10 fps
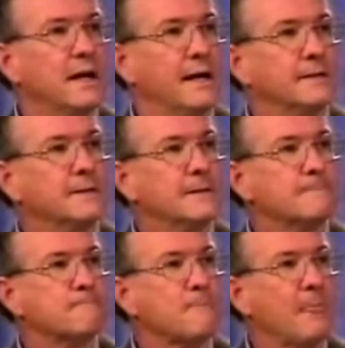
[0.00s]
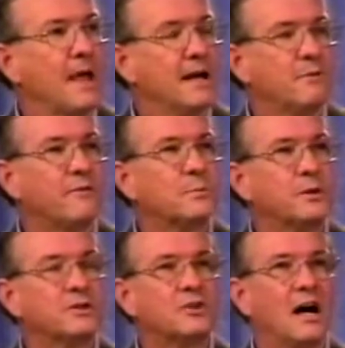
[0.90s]
And uh, I had them over at the
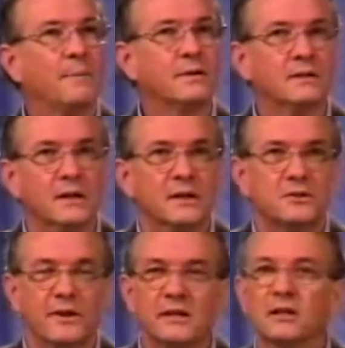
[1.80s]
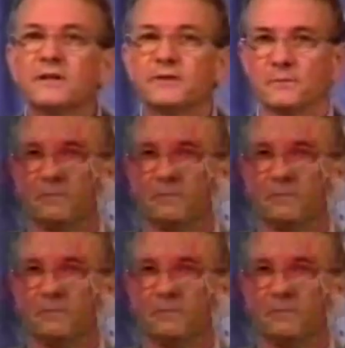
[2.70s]
print shop, and so they delivered them